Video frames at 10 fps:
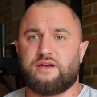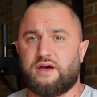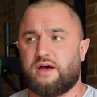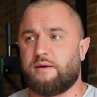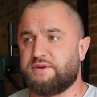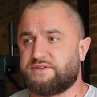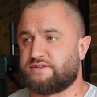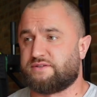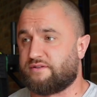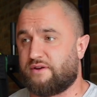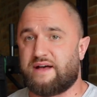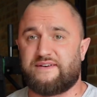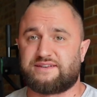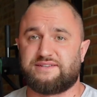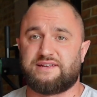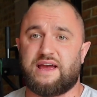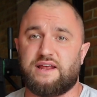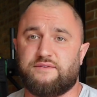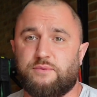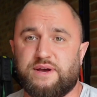It's just I don't have access to any
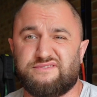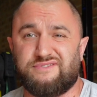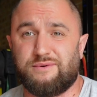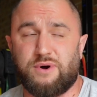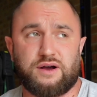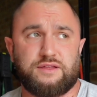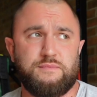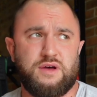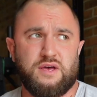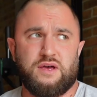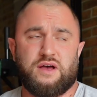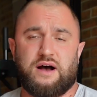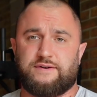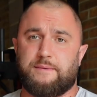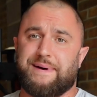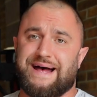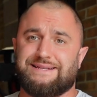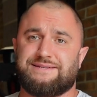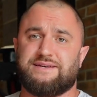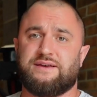other way to really work them other than
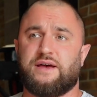bands.